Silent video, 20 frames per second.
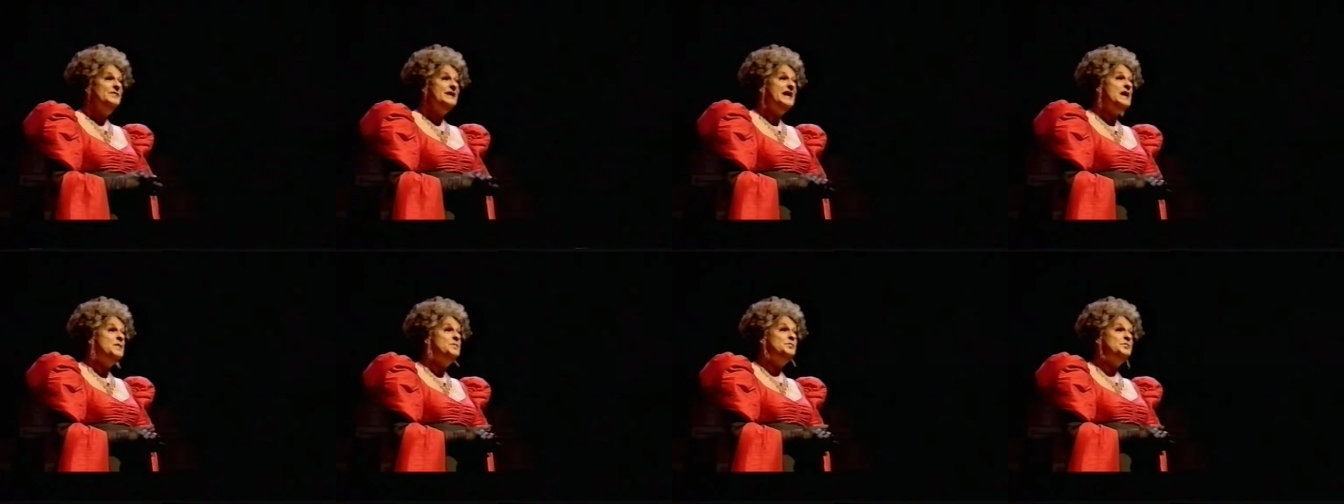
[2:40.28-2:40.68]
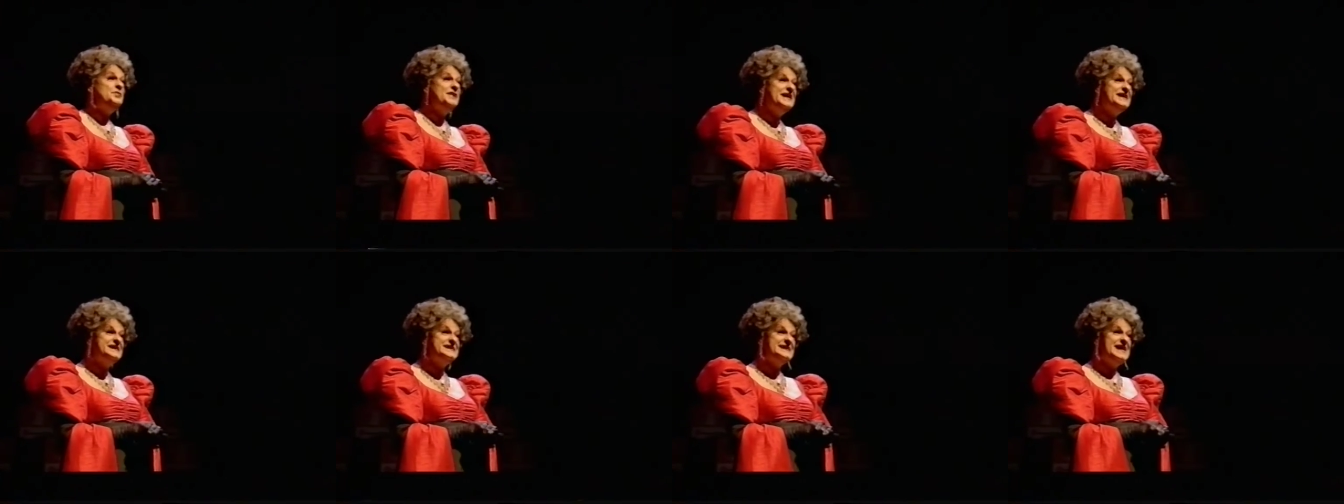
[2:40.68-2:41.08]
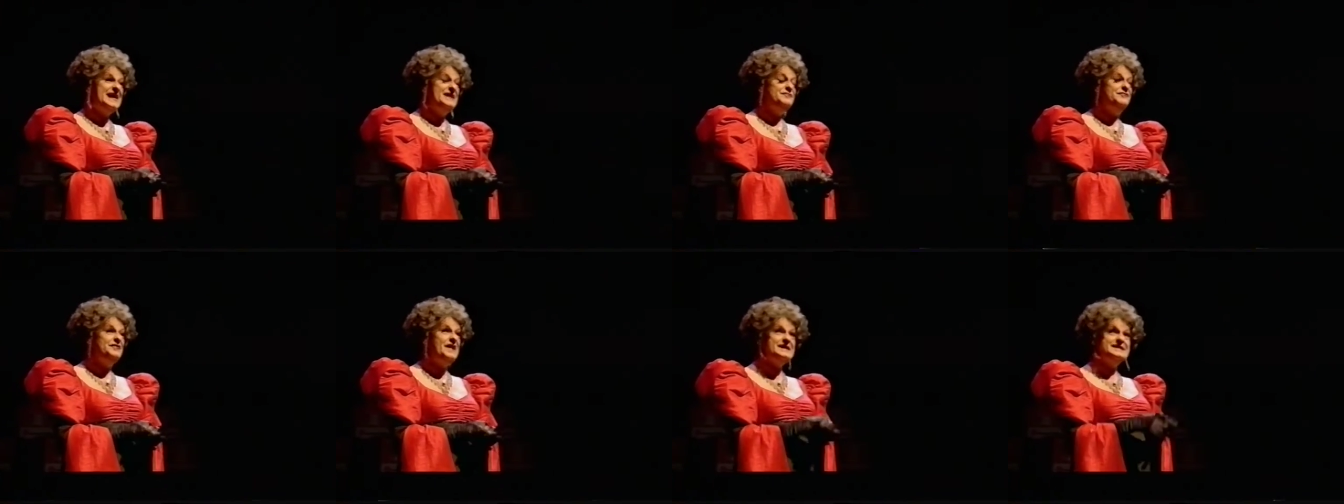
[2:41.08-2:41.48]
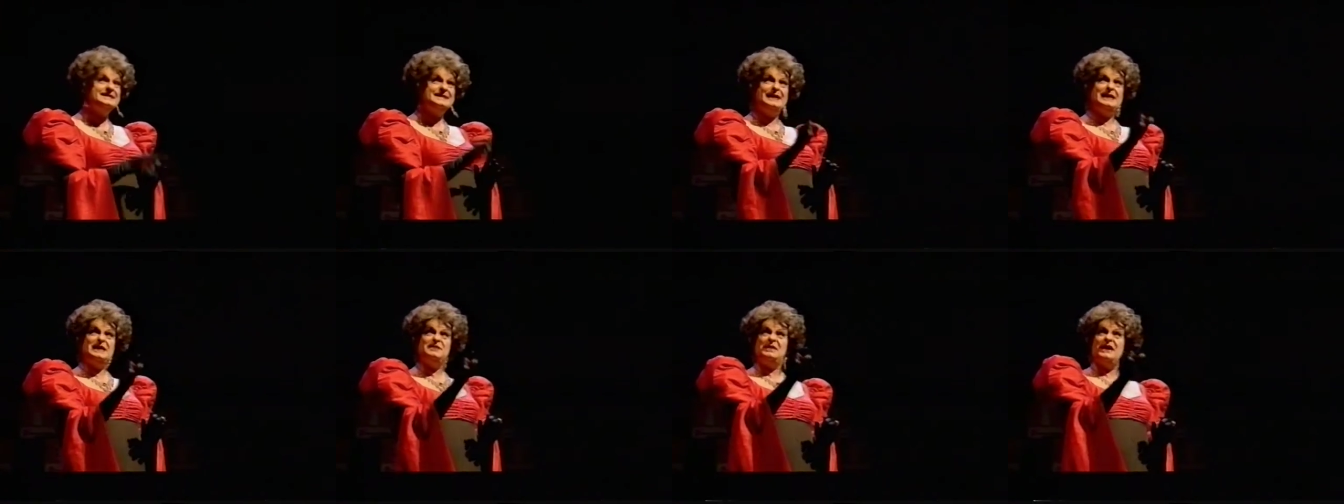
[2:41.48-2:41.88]
impressed and
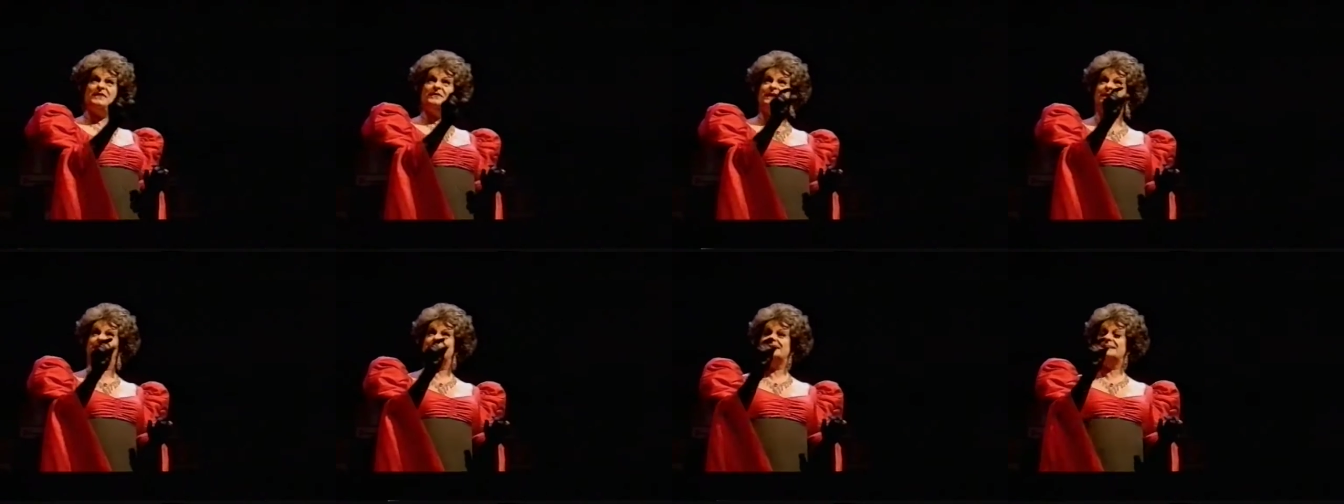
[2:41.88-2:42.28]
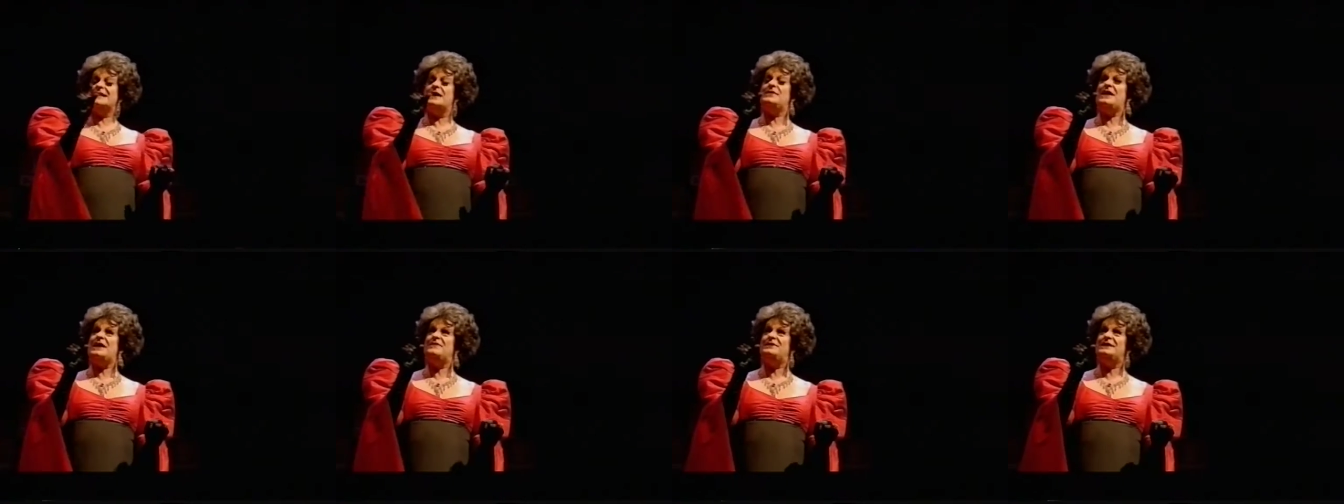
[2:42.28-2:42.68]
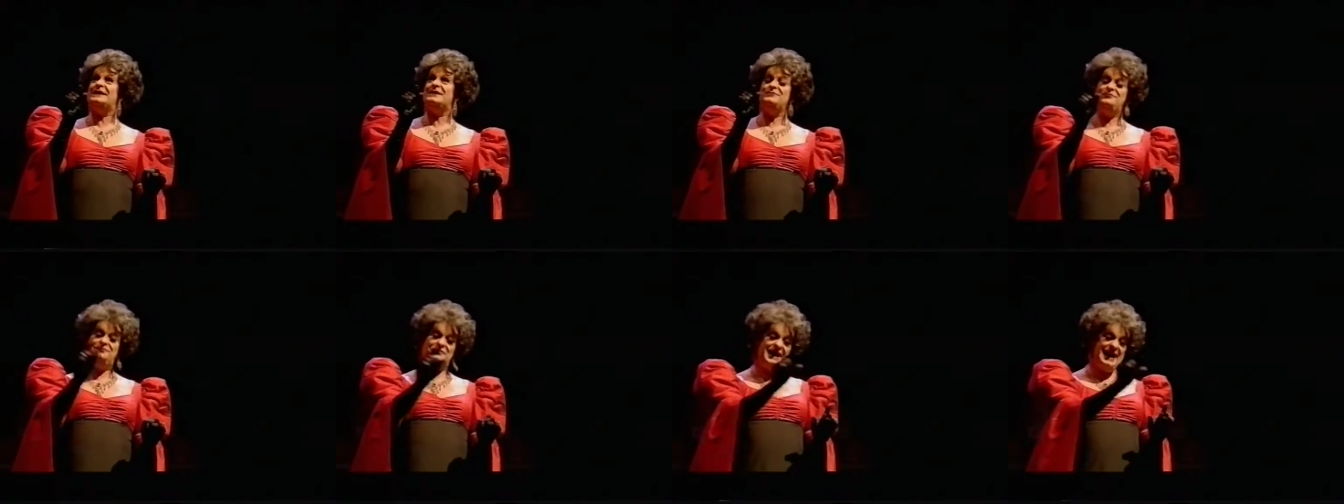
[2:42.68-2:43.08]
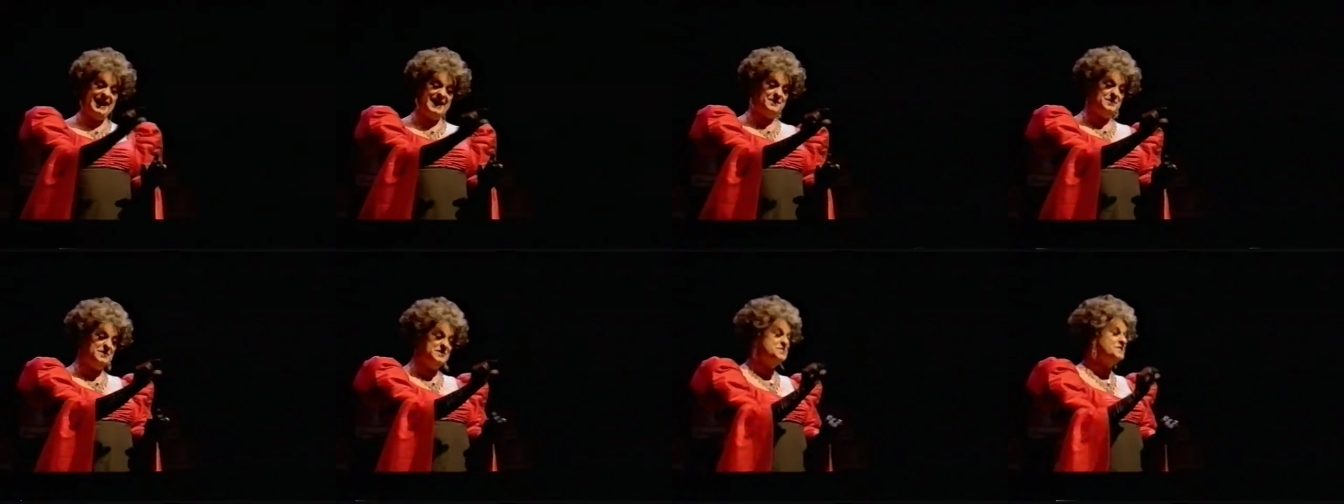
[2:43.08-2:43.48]
fascinated by the little South African
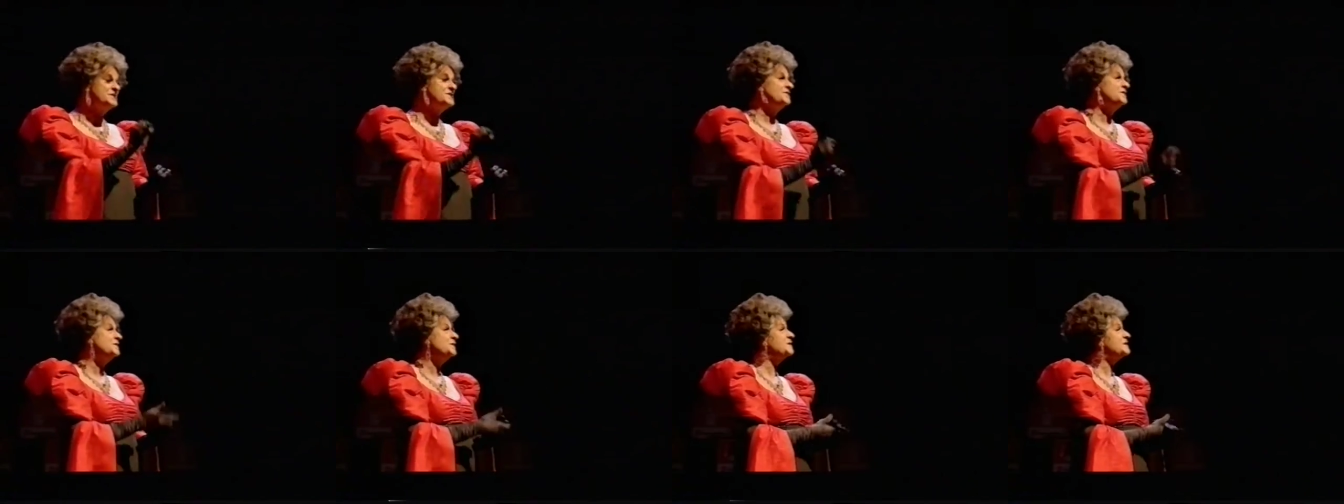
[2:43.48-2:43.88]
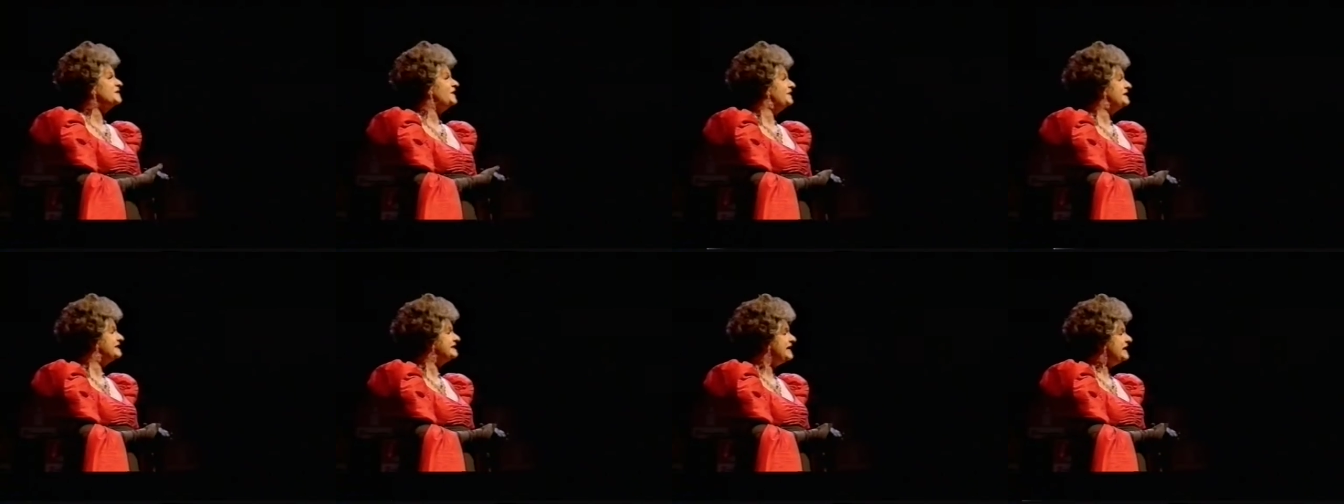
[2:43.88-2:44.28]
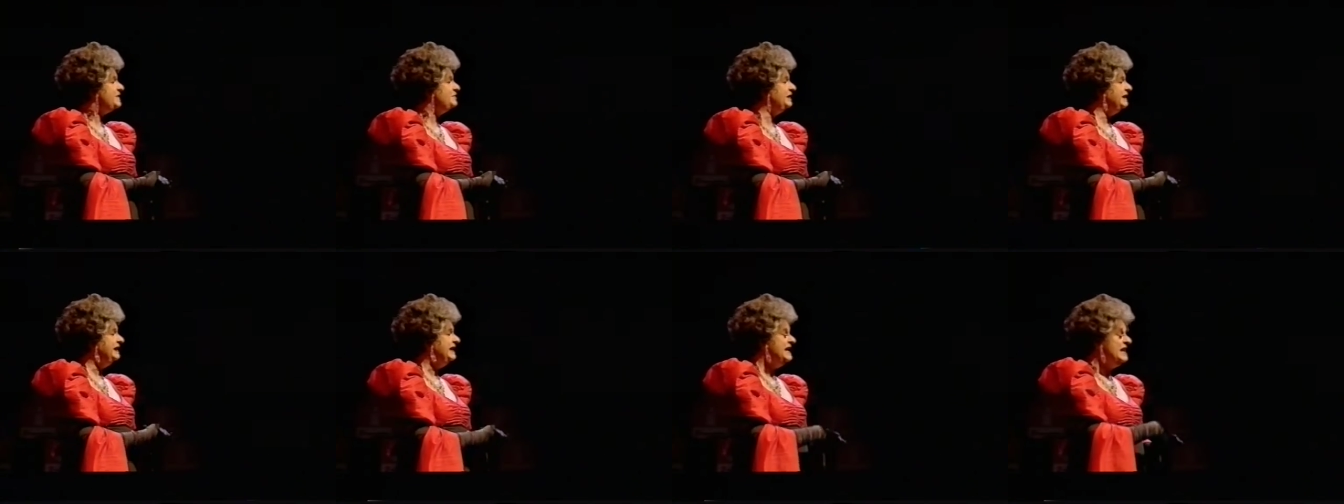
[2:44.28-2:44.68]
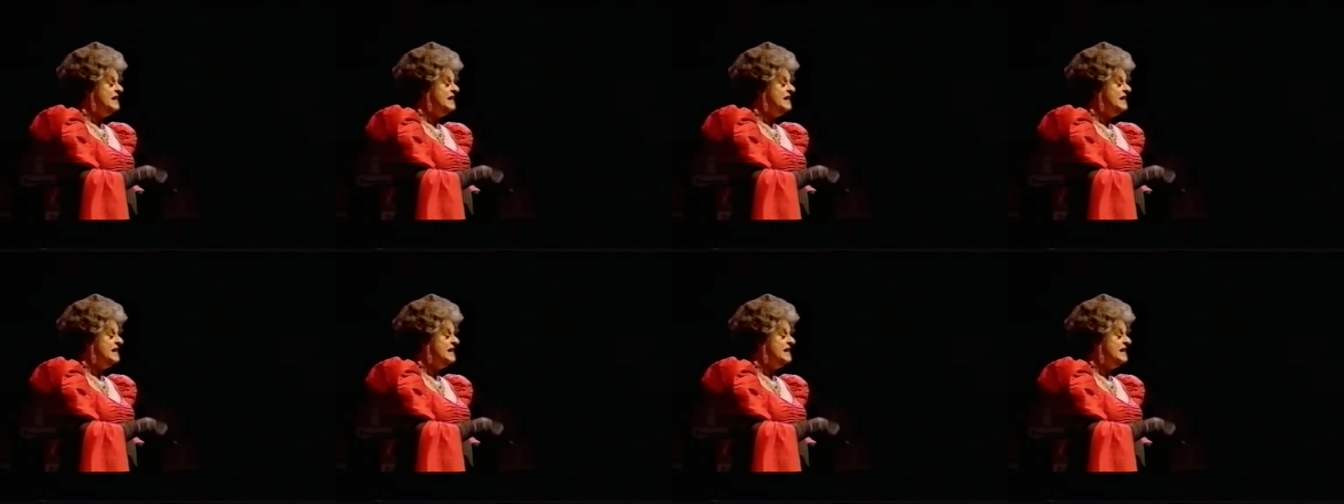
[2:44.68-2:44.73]
flag, which was, of course, on the table.